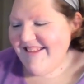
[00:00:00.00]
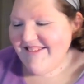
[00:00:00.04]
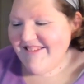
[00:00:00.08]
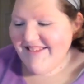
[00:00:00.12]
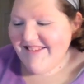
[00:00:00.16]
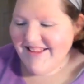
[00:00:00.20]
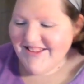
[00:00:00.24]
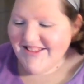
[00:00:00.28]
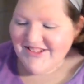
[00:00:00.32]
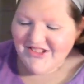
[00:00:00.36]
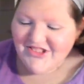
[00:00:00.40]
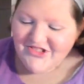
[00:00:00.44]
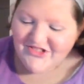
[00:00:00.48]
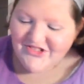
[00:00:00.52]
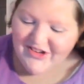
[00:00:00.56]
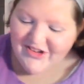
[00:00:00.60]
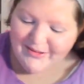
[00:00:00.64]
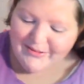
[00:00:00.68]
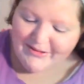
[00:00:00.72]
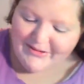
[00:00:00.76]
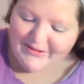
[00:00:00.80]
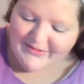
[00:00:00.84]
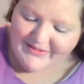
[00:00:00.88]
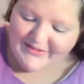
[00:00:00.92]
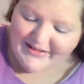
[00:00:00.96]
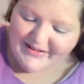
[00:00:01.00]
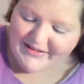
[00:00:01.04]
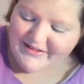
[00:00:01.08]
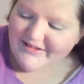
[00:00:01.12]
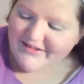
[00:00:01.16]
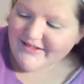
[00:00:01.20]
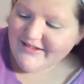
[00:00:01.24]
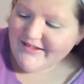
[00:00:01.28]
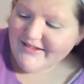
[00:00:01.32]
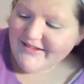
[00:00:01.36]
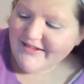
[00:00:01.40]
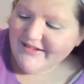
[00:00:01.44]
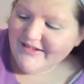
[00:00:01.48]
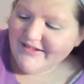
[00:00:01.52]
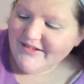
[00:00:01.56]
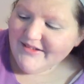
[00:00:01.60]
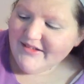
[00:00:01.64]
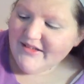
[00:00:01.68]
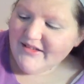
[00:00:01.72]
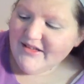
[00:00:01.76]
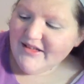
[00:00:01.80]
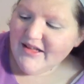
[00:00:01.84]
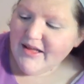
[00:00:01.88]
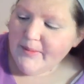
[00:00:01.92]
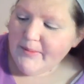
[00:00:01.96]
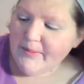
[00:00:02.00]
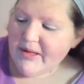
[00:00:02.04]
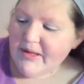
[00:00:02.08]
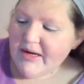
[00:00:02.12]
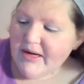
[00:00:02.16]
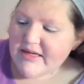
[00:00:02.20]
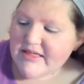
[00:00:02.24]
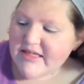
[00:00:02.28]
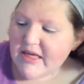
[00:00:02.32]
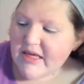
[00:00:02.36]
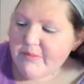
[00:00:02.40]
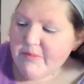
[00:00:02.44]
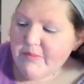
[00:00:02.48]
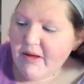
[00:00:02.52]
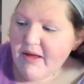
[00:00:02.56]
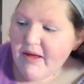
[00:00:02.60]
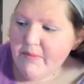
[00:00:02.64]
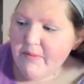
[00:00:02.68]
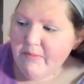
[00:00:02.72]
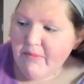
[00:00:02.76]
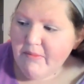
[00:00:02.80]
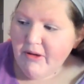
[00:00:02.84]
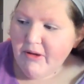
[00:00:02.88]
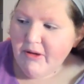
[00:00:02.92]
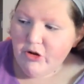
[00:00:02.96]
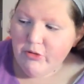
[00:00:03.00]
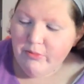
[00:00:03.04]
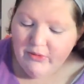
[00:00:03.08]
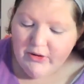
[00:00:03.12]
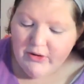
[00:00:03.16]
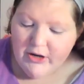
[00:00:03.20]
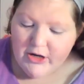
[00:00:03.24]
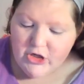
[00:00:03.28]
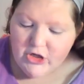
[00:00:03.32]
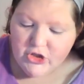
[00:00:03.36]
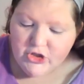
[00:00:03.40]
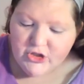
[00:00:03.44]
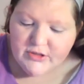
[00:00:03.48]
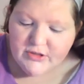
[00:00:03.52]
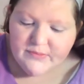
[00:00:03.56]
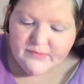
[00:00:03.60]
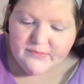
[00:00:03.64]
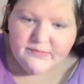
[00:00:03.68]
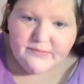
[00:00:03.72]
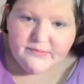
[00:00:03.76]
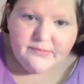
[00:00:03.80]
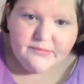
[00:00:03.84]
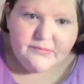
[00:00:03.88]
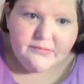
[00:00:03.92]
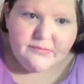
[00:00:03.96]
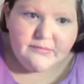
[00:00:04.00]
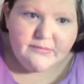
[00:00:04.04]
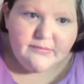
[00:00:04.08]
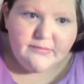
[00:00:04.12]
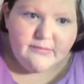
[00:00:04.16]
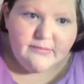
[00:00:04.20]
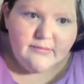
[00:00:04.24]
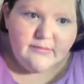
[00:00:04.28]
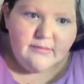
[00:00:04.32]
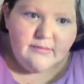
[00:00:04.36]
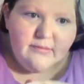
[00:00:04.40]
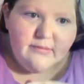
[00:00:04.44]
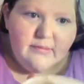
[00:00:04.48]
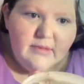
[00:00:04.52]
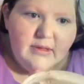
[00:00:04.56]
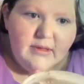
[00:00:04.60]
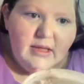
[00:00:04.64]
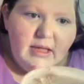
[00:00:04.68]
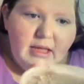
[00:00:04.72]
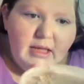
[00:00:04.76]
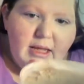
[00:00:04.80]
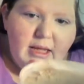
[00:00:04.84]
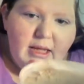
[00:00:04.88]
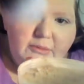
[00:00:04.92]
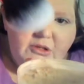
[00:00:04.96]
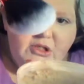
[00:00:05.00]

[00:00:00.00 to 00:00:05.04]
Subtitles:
That's a drama queen. I'm going to take my new brush, and I'm